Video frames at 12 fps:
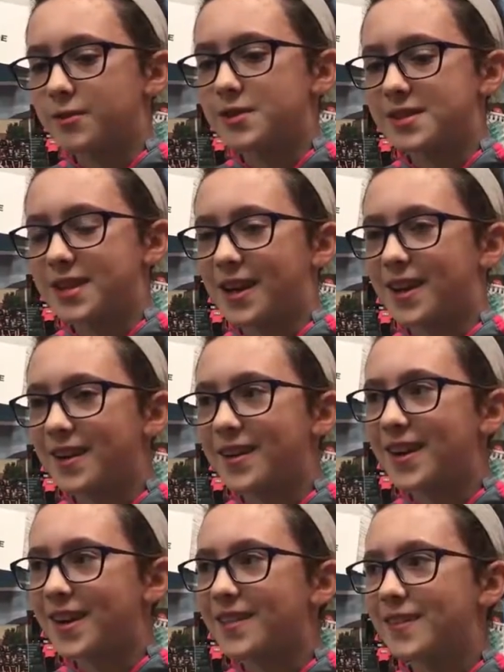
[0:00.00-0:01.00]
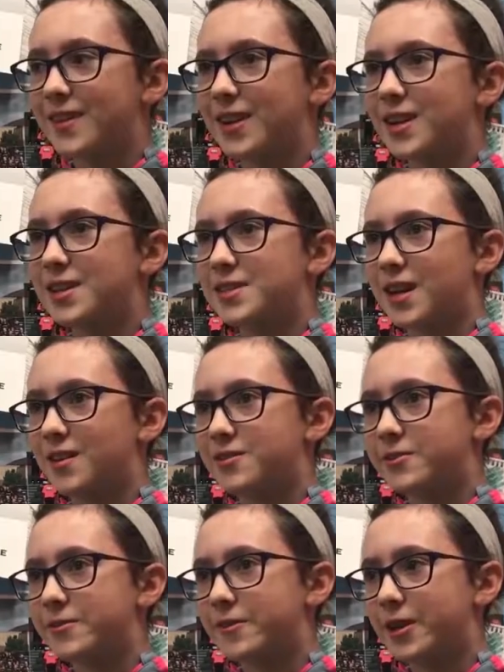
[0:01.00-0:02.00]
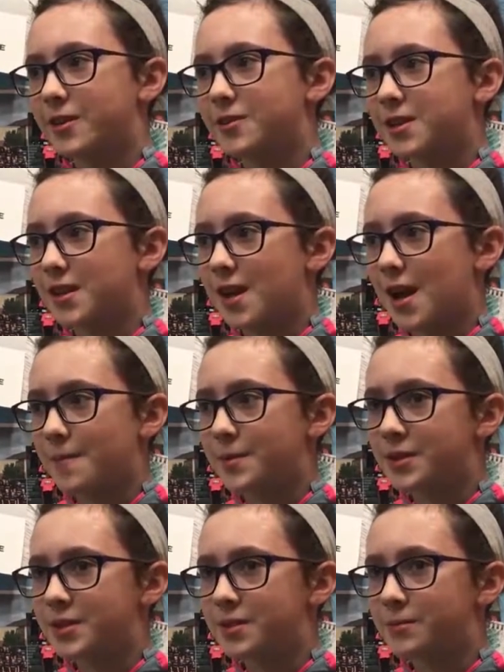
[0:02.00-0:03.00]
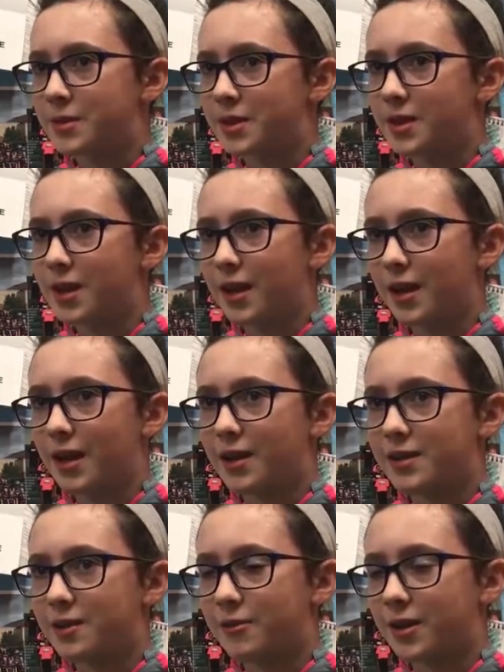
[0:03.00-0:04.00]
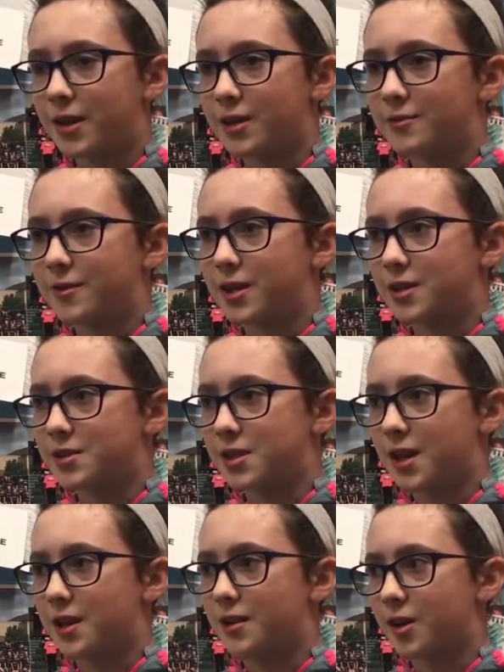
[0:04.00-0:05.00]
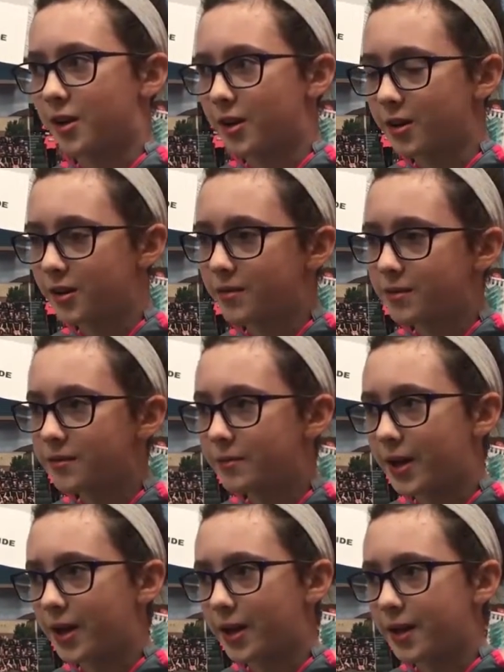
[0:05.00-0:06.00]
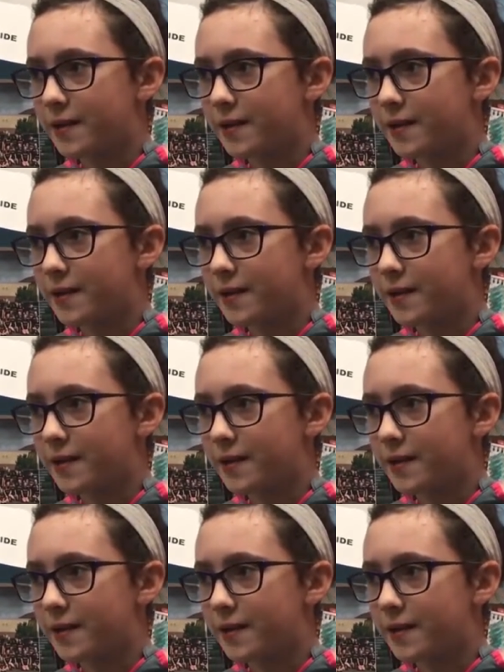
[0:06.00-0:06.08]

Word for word: it was scary because I was afraid it was going to happen to me and I didn't want anyone else to get hurt by